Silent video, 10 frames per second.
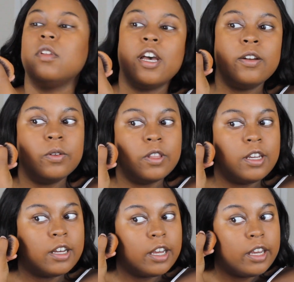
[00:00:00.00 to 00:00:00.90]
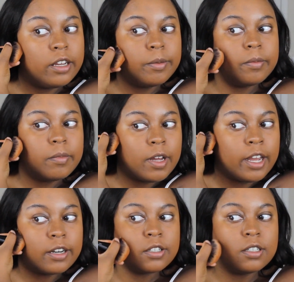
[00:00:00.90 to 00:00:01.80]
I don't think I am. I
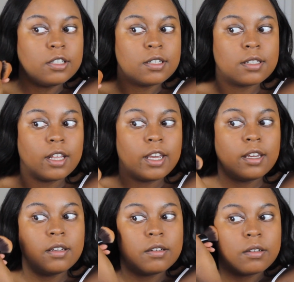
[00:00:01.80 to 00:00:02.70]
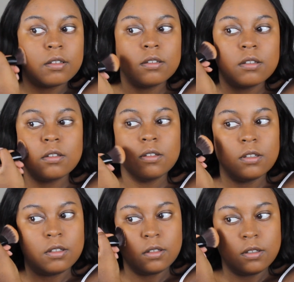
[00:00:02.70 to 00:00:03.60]
actually just like
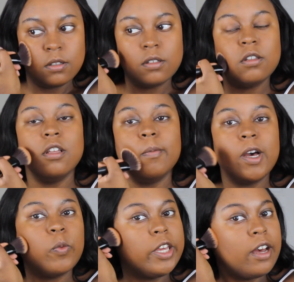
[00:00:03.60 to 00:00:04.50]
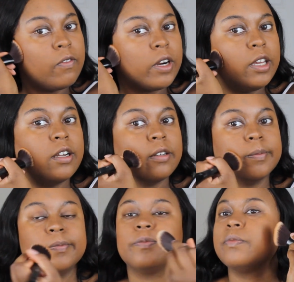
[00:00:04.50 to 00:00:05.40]
the amount we have right here.
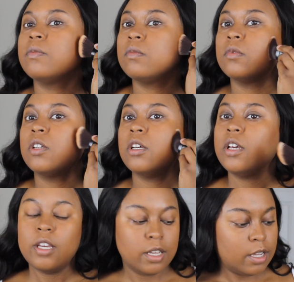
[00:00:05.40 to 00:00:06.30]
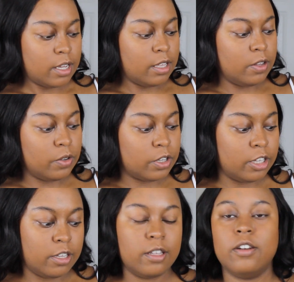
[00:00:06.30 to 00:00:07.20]
And you
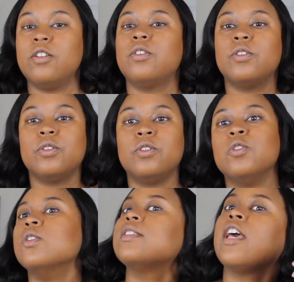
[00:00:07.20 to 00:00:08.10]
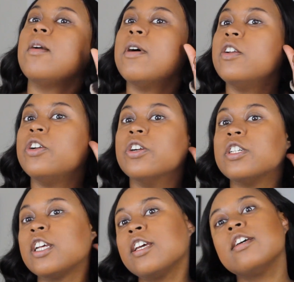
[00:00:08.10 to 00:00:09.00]
can do the same under your
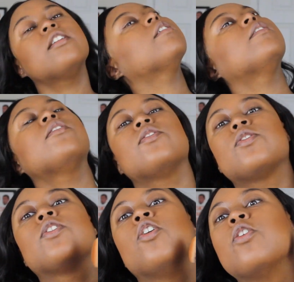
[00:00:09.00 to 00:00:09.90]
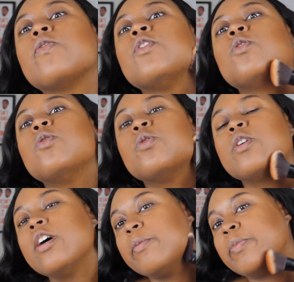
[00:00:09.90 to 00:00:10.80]
chin. So if you
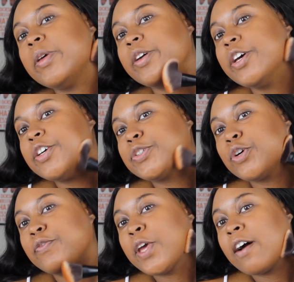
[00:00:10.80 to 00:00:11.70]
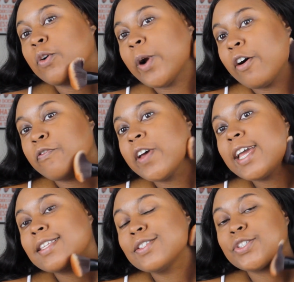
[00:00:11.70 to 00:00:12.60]
have a round
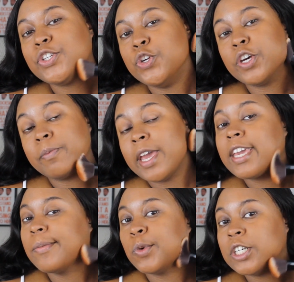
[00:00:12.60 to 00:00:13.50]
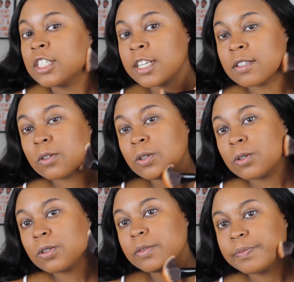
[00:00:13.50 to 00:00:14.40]
face, you can make it more
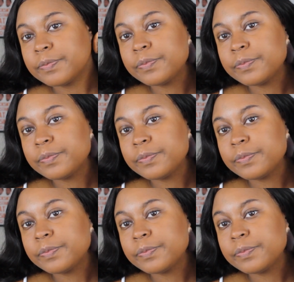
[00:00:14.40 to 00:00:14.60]
chiseled.